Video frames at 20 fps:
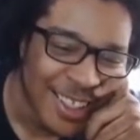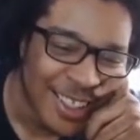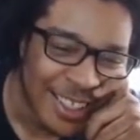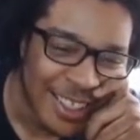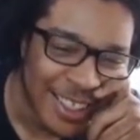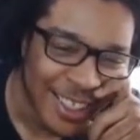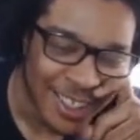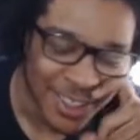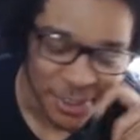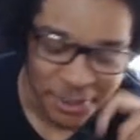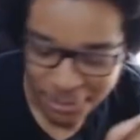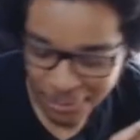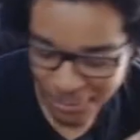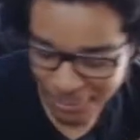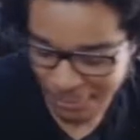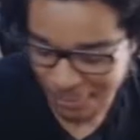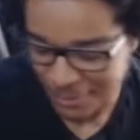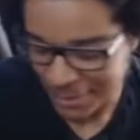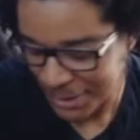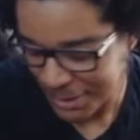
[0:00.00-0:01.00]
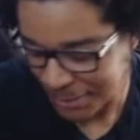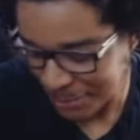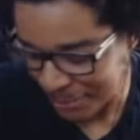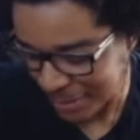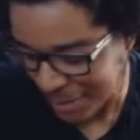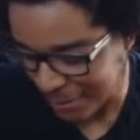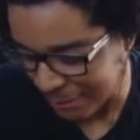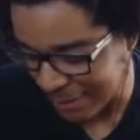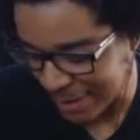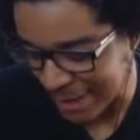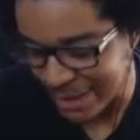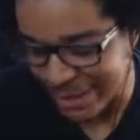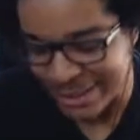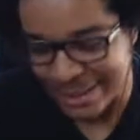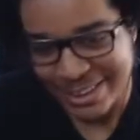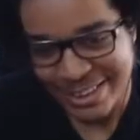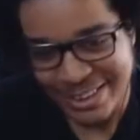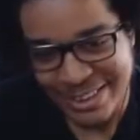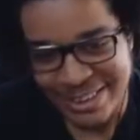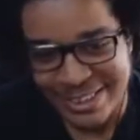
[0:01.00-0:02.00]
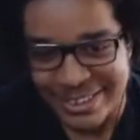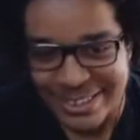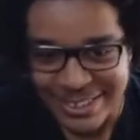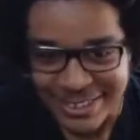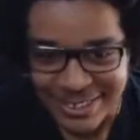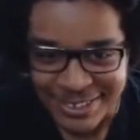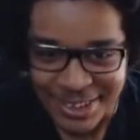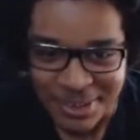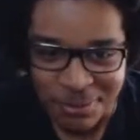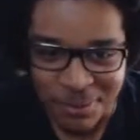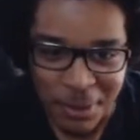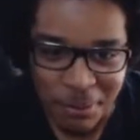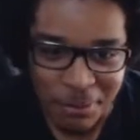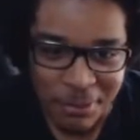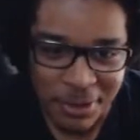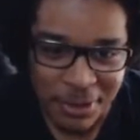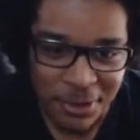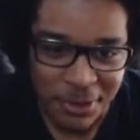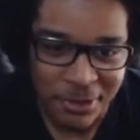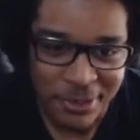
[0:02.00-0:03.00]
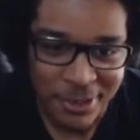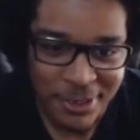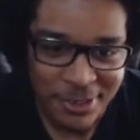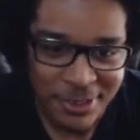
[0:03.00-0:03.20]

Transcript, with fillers: nah, you don't fuck them off whites. I, not be knowing.